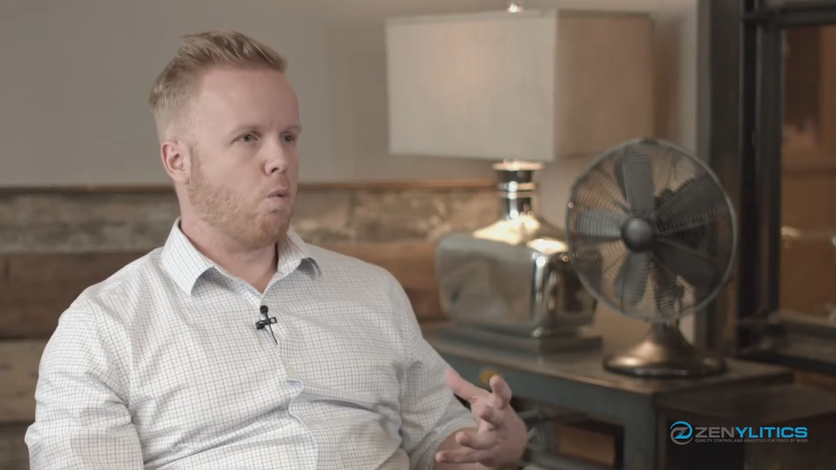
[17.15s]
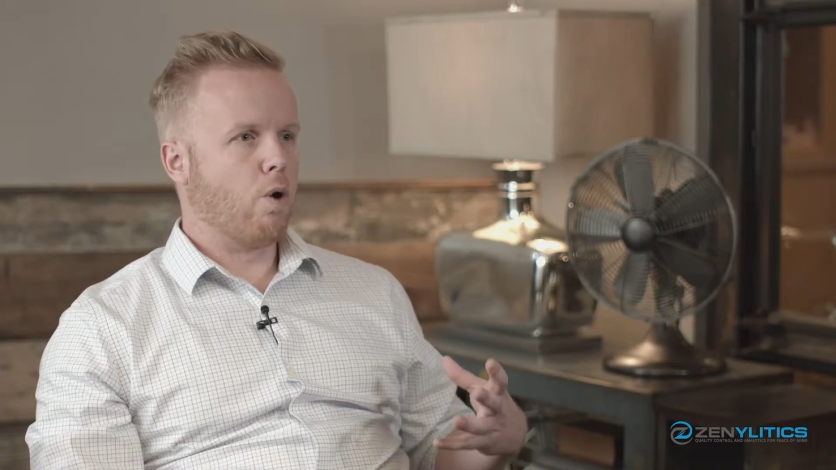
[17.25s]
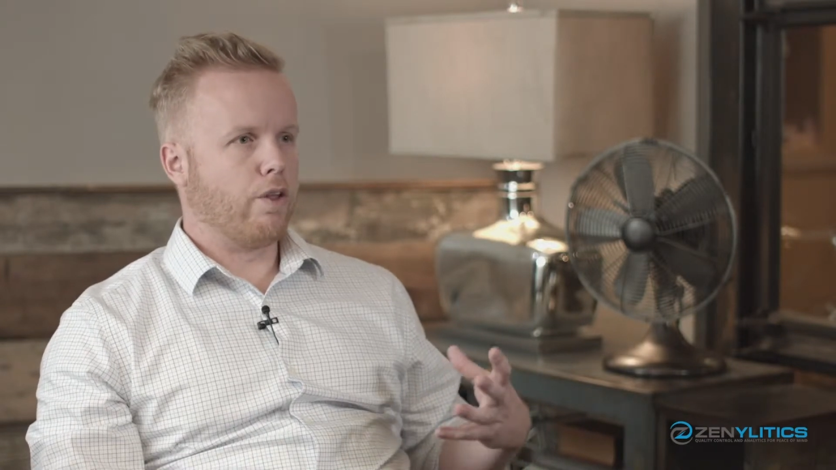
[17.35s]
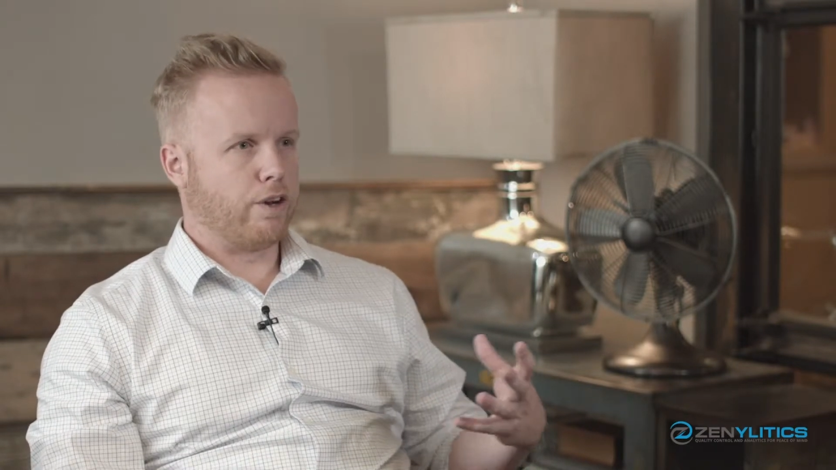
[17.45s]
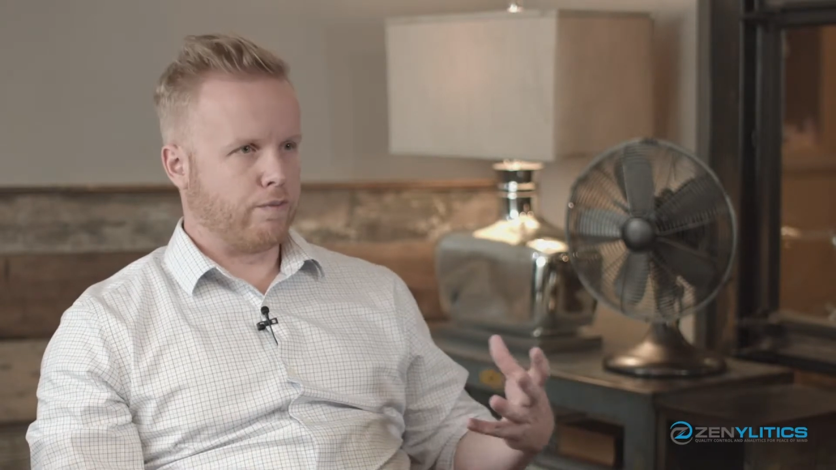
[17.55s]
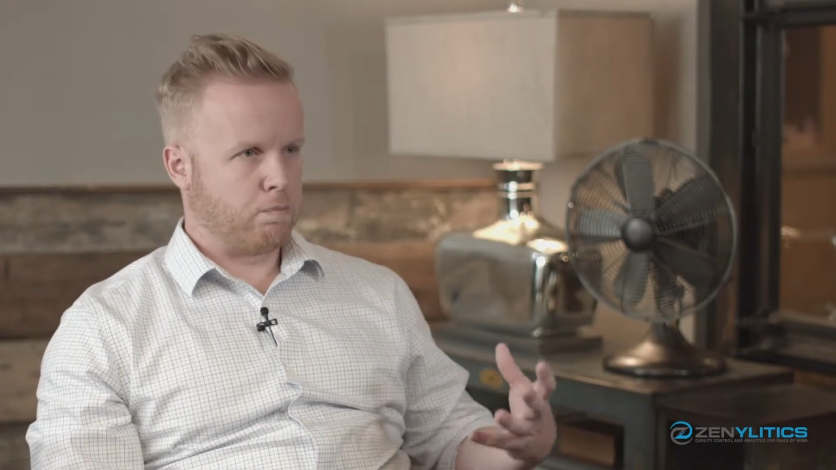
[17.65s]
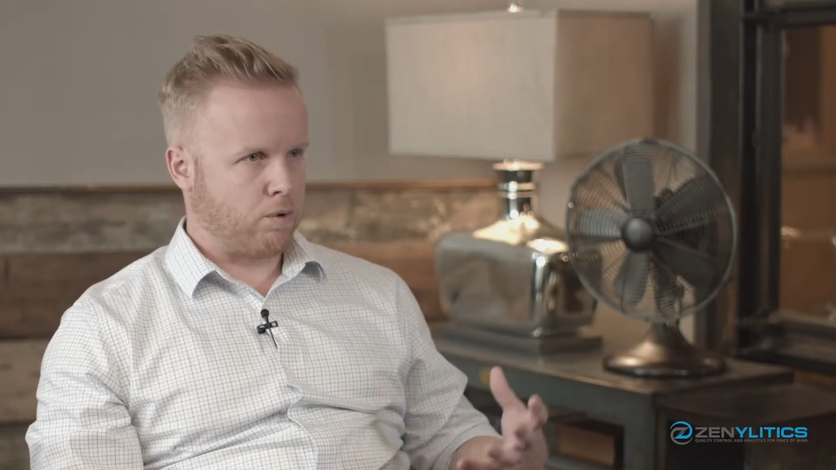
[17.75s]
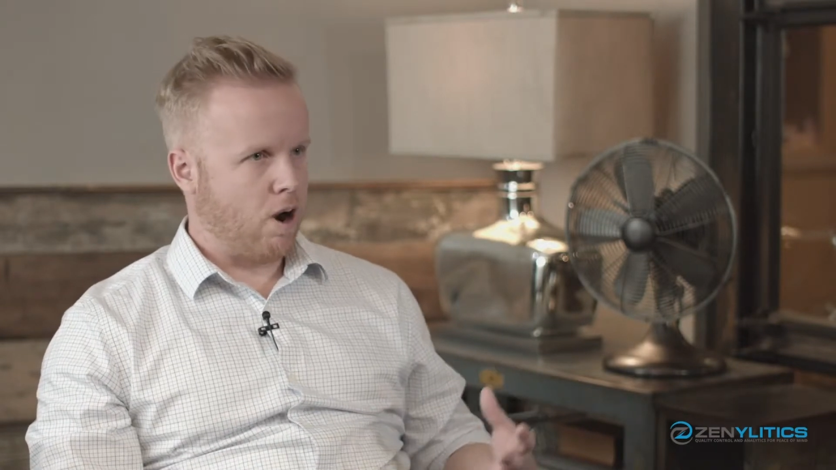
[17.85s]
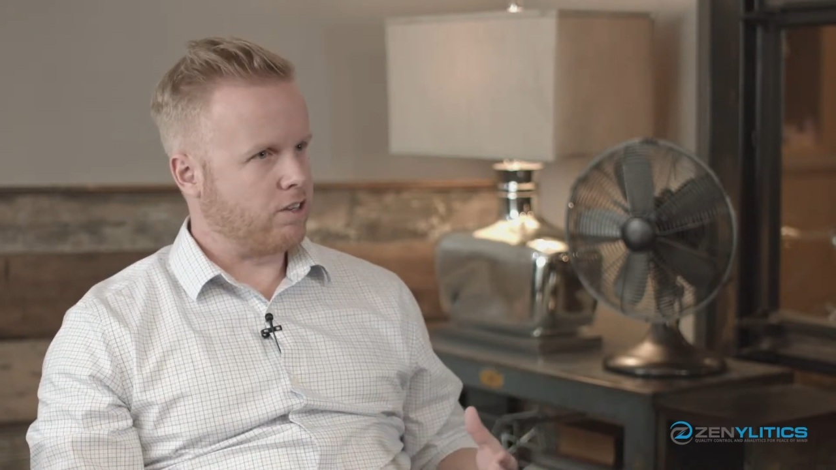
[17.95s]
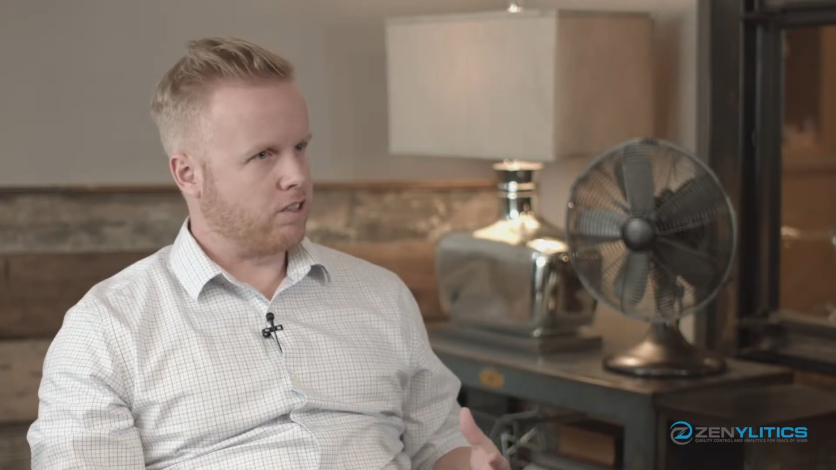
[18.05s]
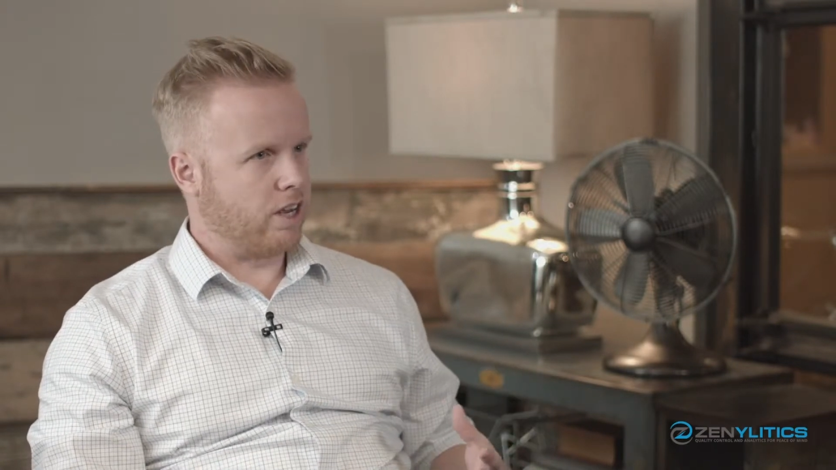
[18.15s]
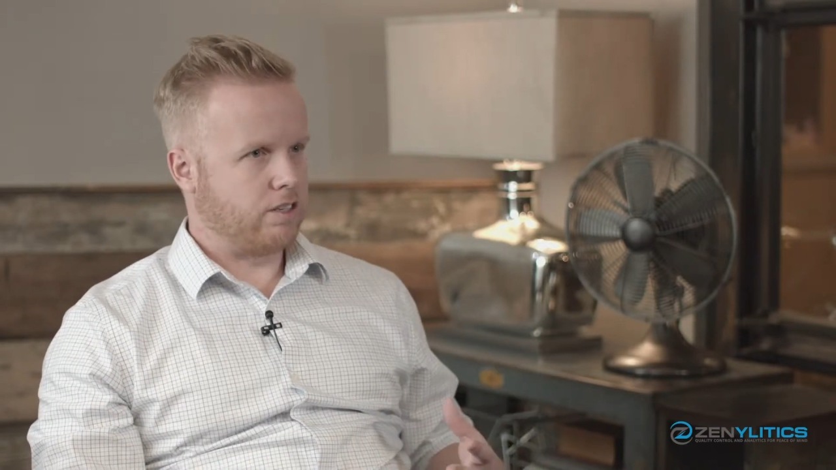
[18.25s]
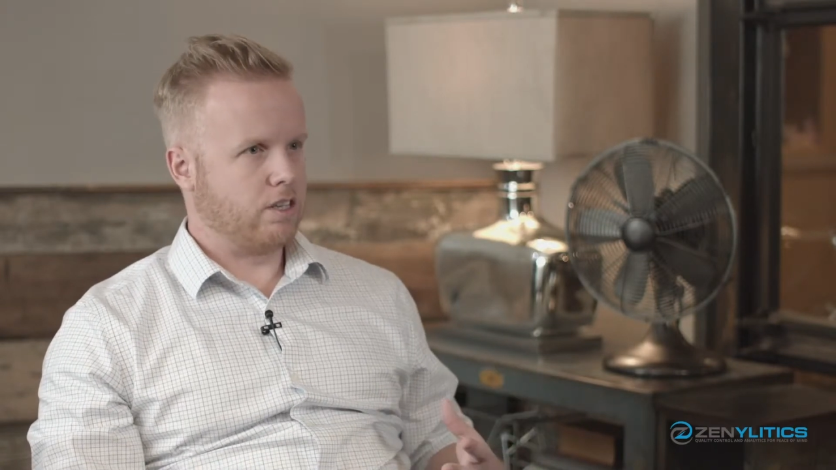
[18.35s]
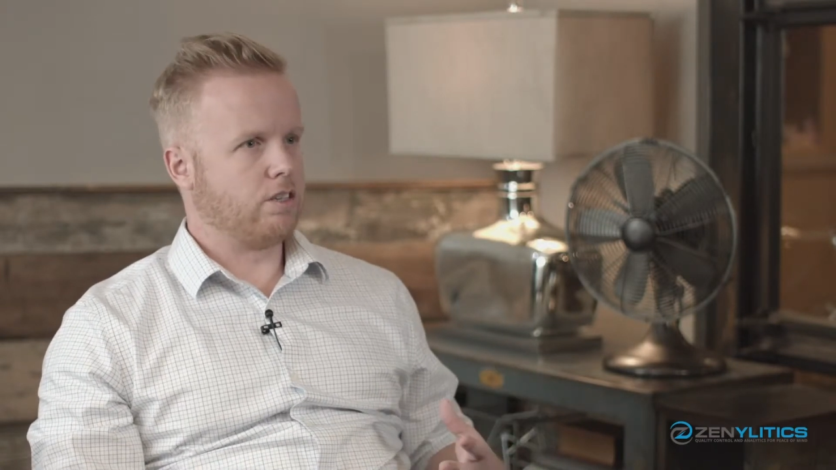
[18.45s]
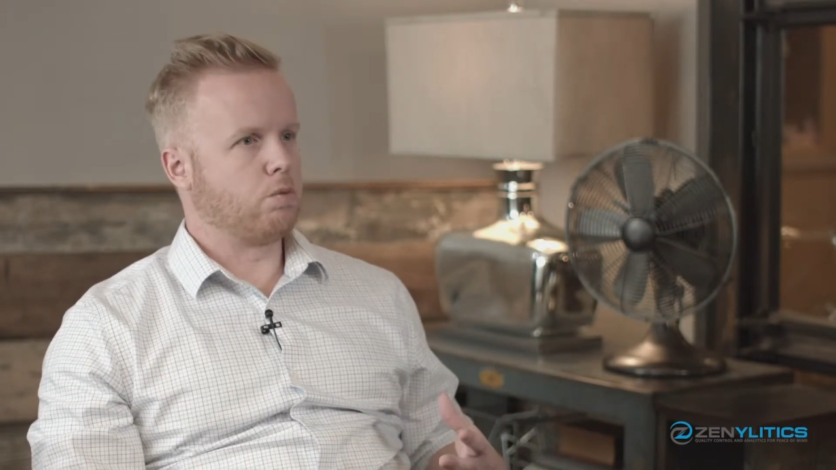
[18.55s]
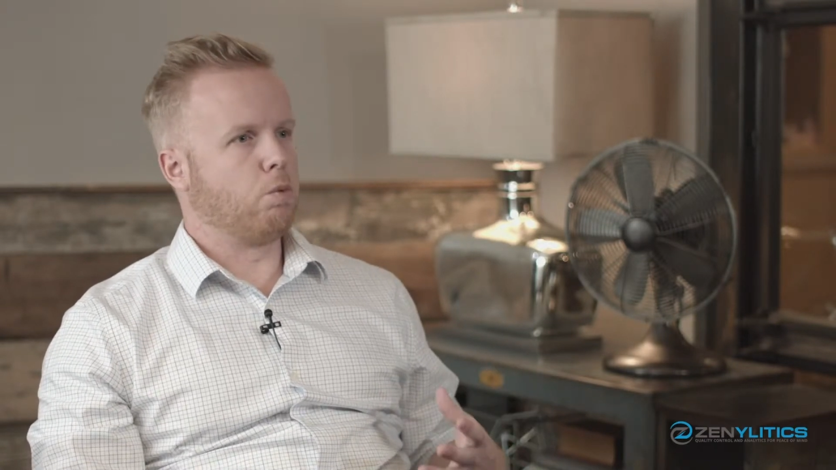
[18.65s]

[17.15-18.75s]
what their process is,